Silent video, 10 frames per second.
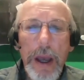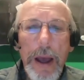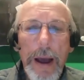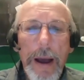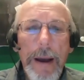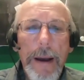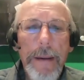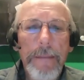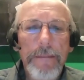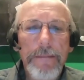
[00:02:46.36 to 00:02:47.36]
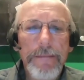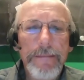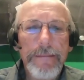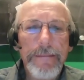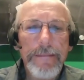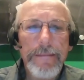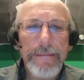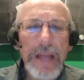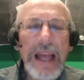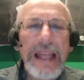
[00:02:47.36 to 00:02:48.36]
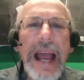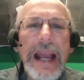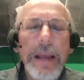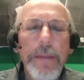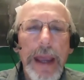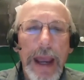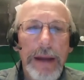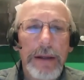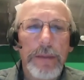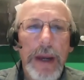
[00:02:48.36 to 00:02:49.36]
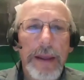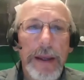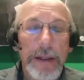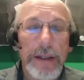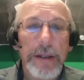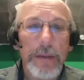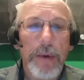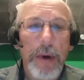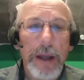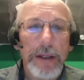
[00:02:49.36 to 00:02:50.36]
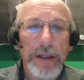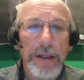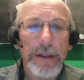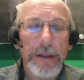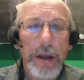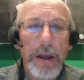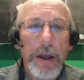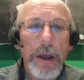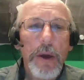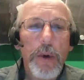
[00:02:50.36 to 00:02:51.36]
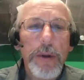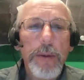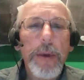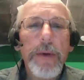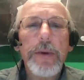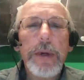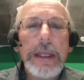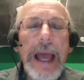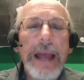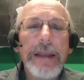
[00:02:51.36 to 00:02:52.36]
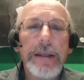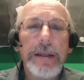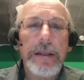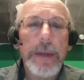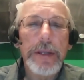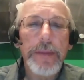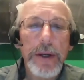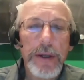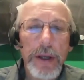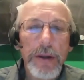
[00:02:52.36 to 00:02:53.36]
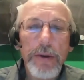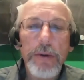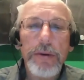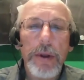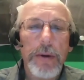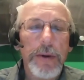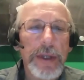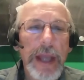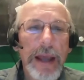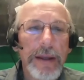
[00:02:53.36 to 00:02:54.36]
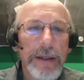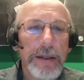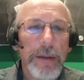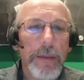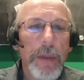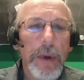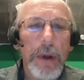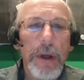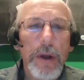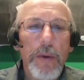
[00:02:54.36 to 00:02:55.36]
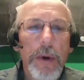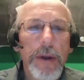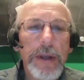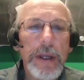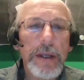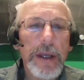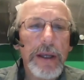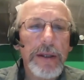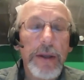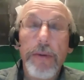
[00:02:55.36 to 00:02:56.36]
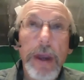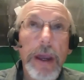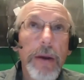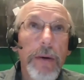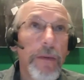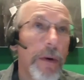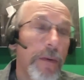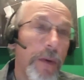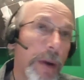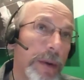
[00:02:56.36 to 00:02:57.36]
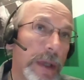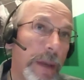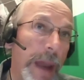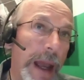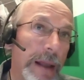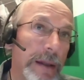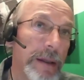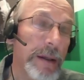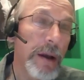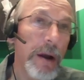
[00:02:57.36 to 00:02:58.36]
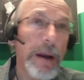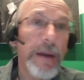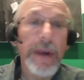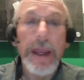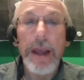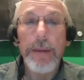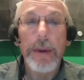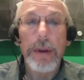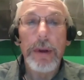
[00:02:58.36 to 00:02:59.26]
That can be handled by the existing processes. When you move to a DAS system, especially a neutral host DAS system, where you need to test 3 or 4 frequency bands on every cable,